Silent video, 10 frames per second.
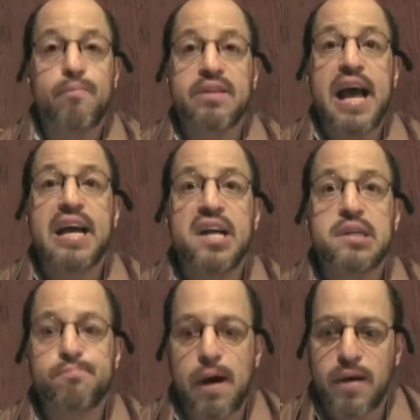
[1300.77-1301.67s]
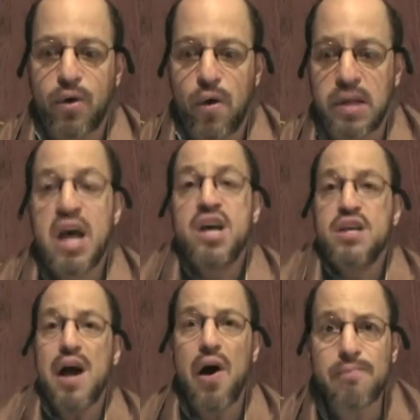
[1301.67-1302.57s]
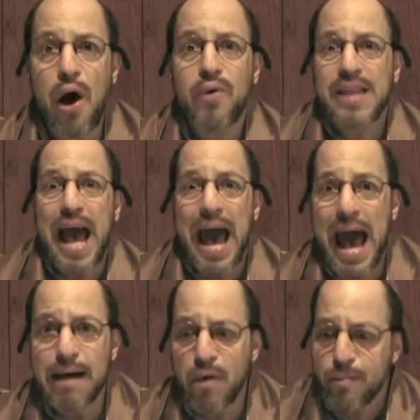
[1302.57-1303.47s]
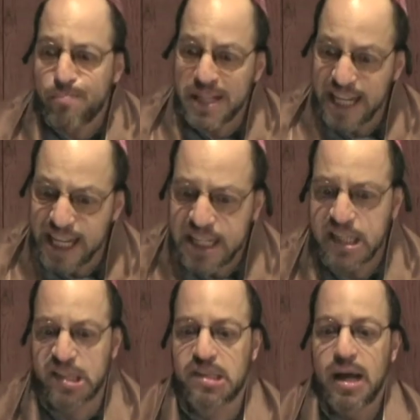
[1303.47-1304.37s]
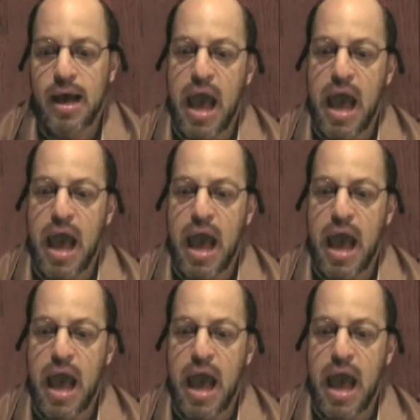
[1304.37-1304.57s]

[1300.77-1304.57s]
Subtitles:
But then his mother called, Yomo, the hammer, please!